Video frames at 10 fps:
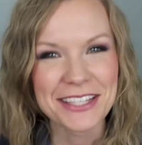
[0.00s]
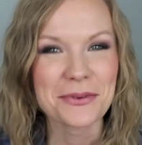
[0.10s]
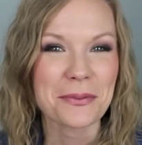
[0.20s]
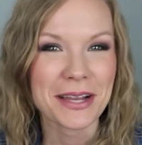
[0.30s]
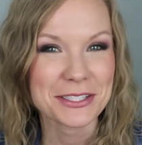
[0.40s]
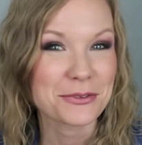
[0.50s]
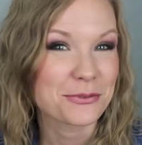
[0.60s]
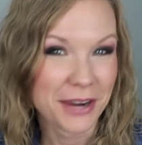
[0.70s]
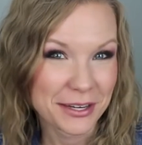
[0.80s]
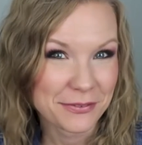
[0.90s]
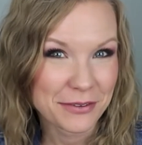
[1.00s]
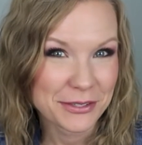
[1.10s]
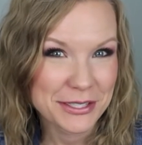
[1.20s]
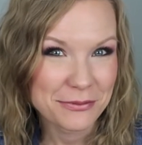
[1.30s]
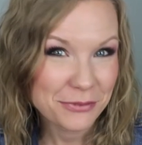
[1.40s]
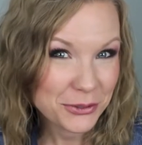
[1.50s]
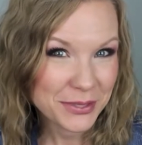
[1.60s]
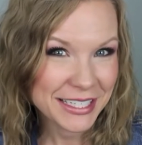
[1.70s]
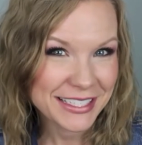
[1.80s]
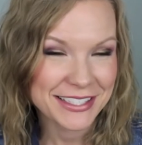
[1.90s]
welcome back to Friday Favorites
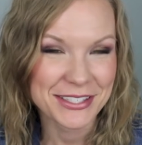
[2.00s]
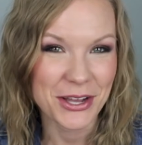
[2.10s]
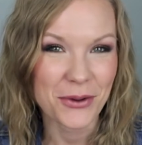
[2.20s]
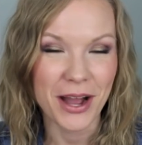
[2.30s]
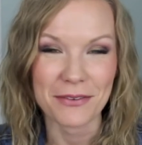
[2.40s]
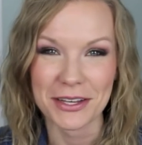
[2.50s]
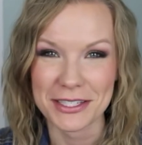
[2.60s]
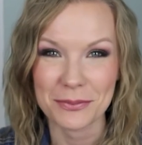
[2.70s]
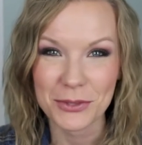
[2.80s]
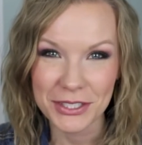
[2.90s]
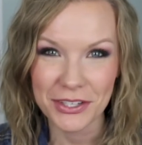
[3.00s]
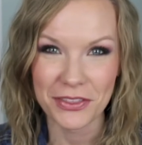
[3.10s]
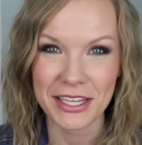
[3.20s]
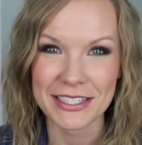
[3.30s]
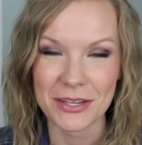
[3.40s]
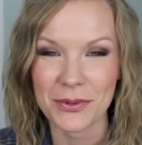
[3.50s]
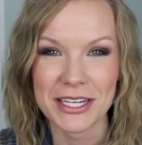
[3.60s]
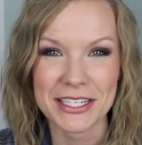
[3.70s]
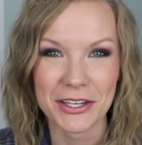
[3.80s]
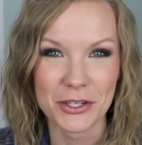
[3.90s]
Fooies. So I've got some really good things I want
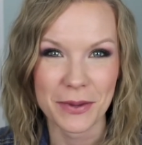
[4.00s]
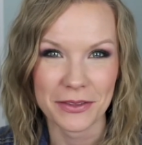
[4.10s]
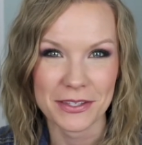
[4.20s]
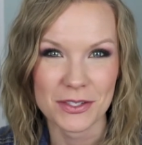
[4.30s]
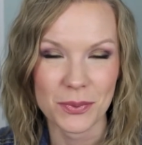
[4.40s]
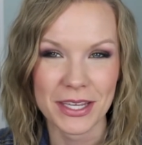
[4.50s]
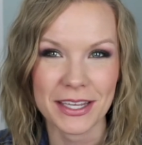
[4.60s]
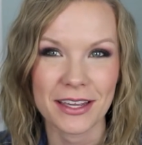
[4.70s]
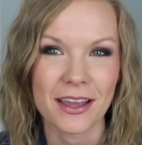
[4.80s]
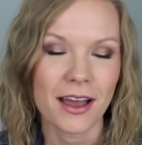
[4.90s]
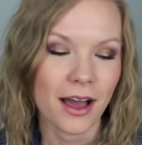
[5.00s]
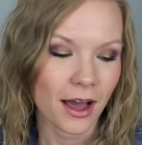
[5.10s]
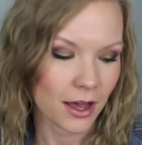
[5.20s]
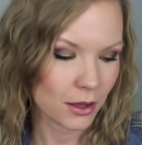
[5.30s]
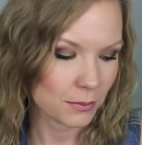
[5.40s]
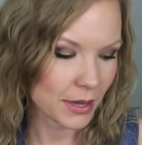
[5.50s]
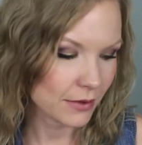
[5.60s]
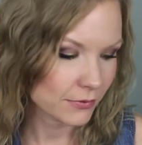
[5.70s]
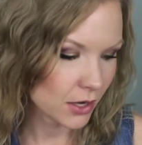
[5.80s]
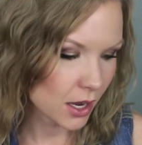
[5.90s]
to tell you about this week. Um,
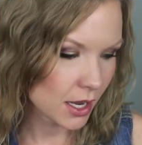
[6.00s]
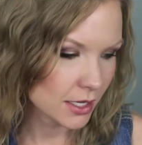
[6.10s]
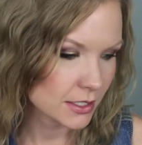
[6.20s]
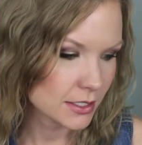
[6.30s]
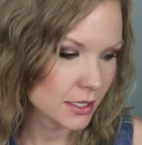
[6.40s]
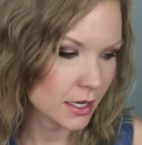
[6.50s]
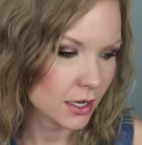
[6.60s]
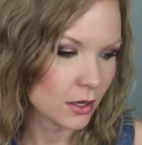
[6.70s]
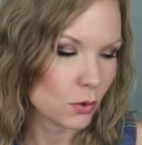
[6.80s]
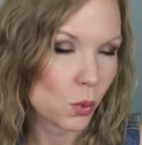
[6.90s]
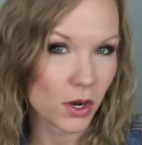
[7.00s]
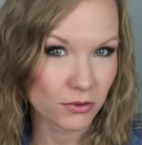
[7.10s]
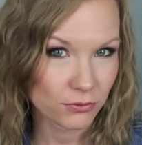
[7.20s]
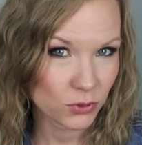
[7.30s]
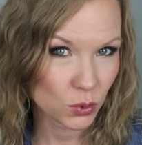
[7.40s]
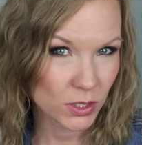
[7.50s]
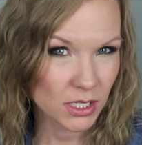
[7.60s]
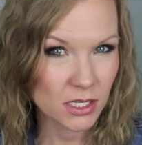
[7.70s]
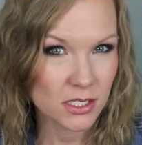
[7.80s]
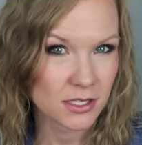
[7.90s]
I've got uh, one
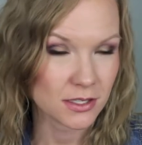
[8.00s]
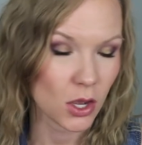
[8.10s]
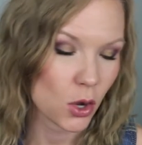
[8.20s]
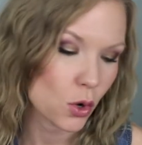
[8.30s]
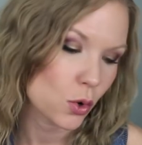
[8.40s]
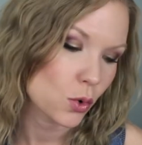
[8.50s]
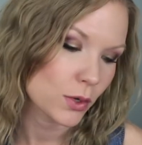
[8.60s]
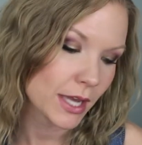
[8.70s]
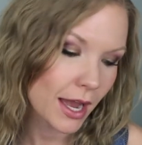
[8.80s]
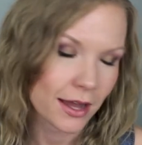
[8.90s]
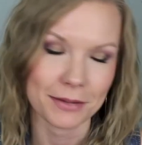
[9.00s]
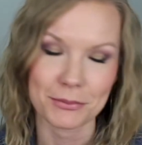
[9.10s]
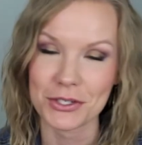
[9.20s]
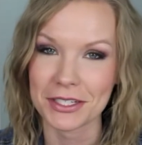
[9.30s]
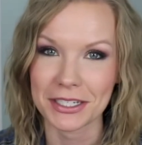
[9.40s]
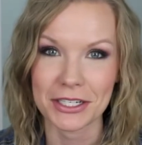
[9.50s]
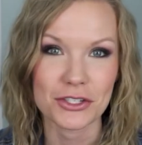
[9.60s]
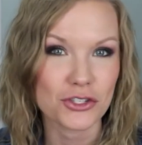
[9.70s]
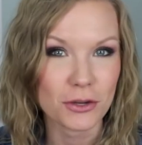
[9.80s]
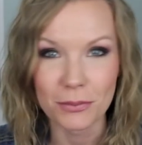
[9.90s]
Fooie, so yeah, I'm just going to
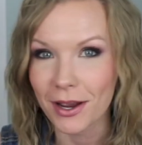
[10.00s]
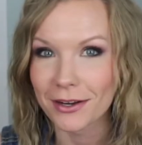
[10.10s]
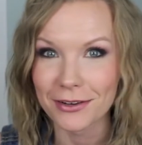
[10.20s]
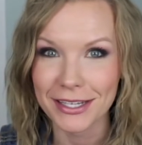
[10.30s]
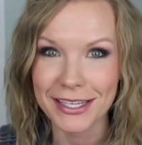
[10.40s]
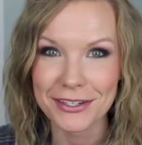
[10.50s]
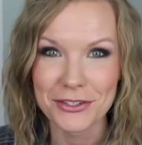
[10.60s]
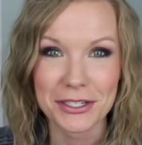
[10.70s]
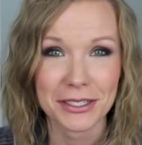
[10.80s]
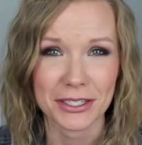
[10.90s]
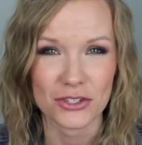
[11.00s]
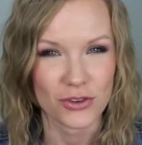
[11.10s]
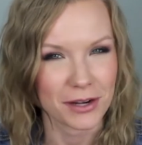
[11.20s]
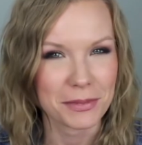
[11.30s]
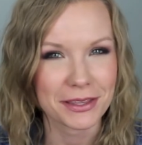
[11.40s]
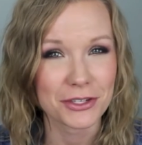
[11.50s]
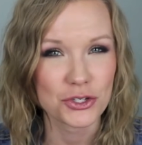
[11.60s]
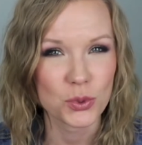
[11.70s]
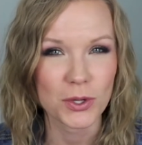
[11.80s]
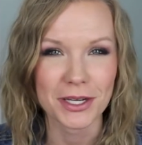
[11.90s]
jump right on in. I'm try to make this
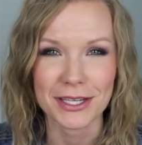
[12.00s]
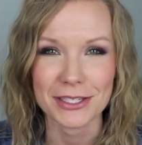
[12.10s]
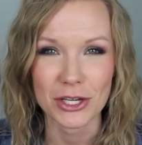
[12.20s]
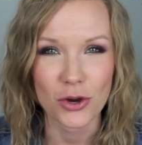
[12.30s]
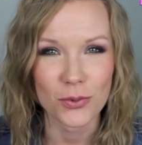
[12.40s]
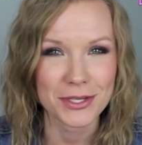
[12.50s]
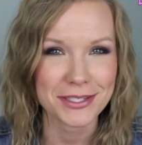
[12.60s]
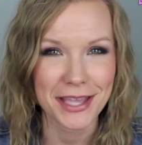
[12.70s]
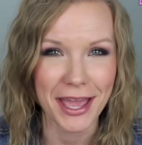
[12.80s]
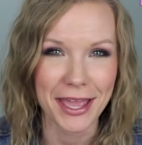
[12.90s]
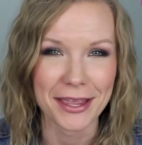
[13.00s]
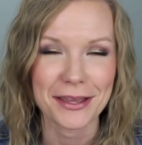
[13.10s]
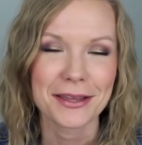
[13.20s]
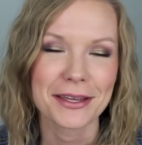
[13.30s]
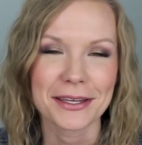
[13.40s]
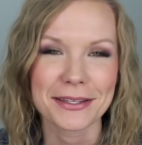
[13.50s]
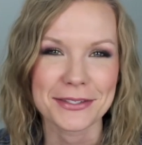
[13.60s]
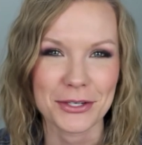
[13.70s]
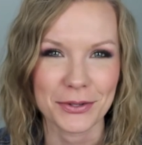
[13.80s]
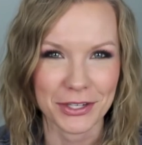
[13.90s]
short, as I always say.
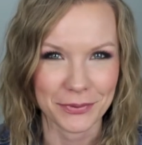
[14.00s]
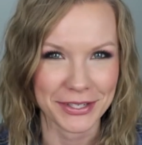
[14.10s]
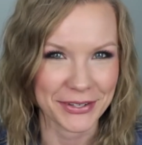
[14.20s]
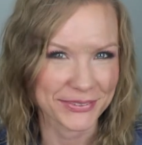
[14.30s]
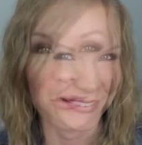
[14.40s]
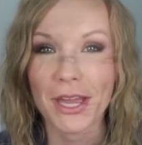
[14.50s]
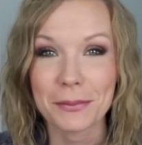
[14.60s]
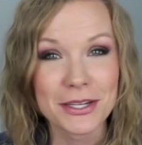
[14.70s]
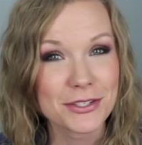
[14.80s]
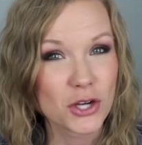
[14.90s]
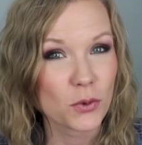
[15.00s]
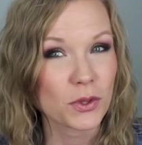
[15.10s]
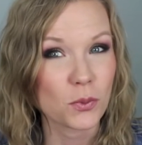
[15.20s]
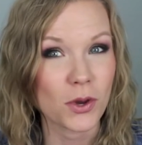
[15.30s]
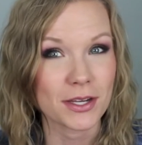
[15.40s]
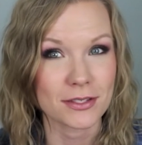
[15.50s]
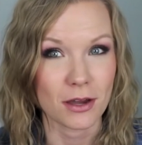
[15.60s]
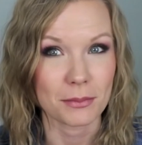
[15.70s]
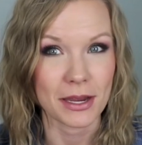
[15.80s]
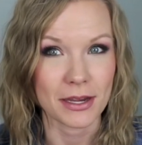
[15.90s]
So here we go. Okay, I'm going to start with what is
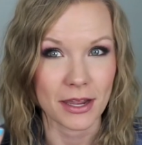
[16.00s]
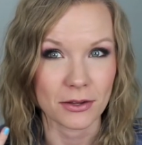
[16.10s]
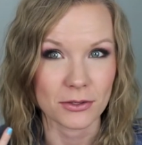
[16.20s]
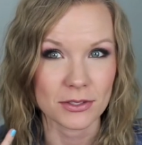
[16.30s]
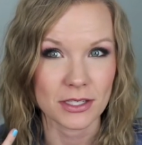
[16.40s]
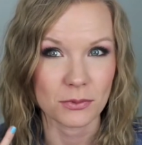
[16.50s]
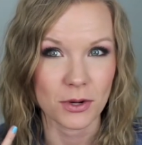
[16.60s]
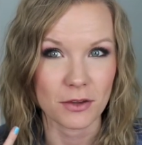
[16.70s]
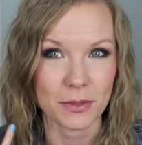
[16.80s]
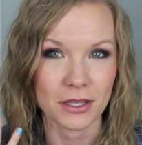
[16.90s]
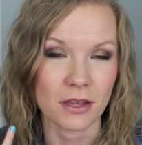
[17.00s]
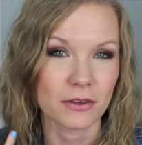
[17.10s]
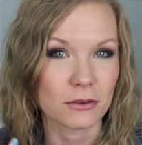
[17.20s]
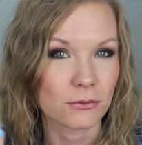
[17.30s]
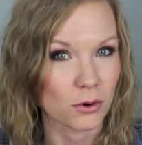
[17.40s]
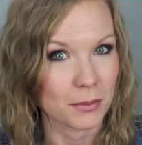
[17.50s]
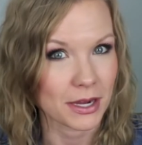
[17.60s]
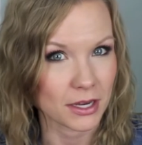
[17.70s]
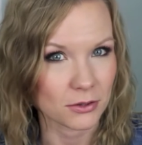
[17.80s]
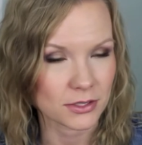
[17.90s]
on my nails and what I've been loving for my
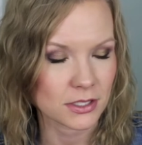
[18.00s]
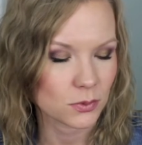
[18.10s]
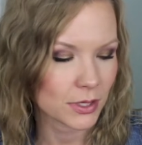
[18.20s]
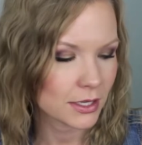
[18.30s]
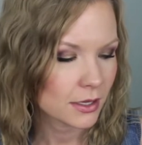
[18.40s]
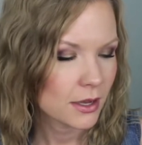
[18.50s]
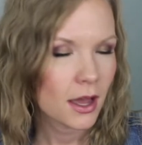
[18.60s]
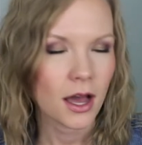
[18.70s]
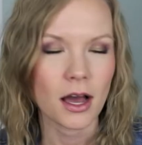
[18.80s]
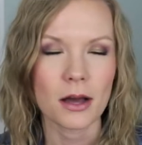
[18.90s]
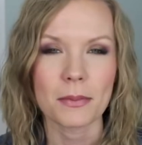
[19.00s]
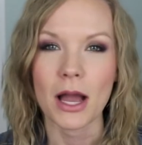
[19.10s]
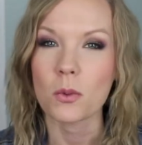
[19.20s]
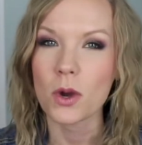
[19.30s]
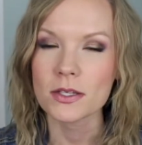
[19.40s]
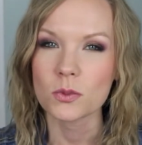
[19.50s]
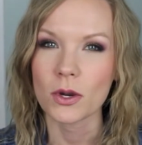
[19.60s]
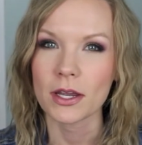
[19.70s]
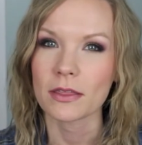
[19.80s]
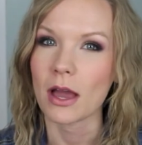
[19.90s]
nails this week. Um, I was
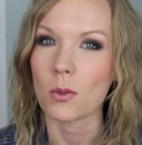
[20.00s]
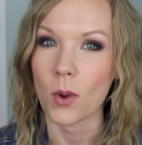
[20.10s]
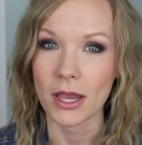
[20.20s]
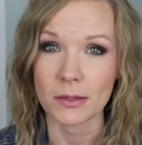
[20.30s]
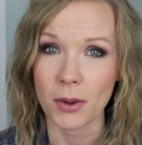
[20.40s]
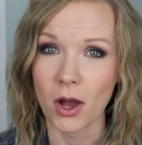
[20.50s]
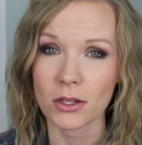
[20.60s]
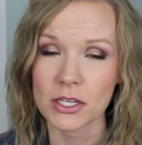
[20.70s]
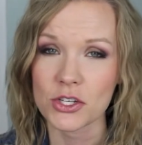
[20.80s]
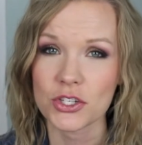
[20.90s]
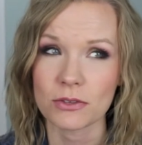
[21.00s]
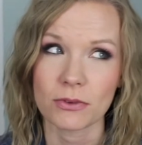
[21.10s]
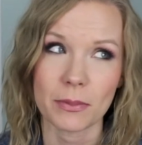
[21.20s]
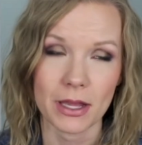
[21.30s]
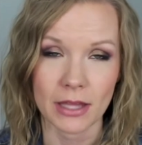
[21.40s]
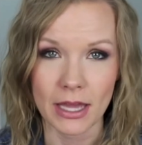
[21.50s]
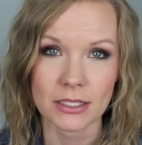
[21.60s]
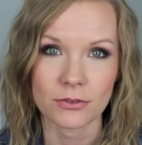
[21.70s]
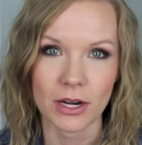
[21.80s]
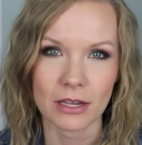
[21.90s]
wearing that white polish from my
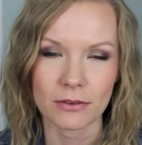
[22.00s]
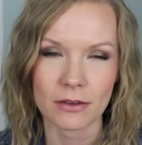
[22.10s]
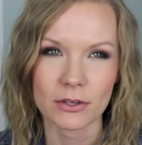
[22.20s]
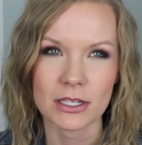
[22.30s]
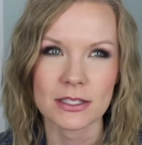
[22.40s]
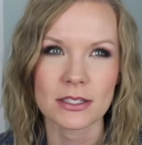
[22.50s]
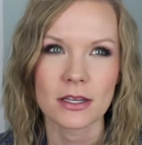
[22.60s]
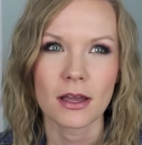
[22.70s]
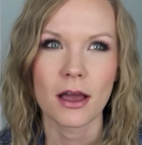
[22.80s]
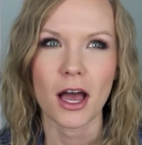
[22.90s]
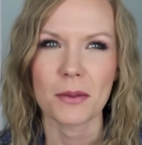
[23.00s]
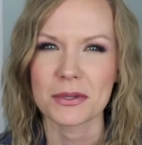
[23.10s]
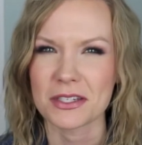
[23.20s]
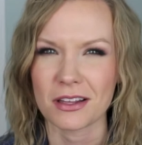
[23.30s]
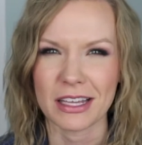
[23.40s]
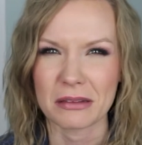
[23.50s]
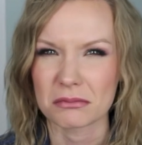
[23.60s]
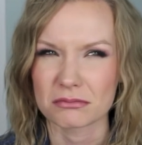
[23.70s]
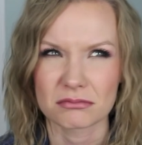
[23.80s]
last Friday Favorites up until like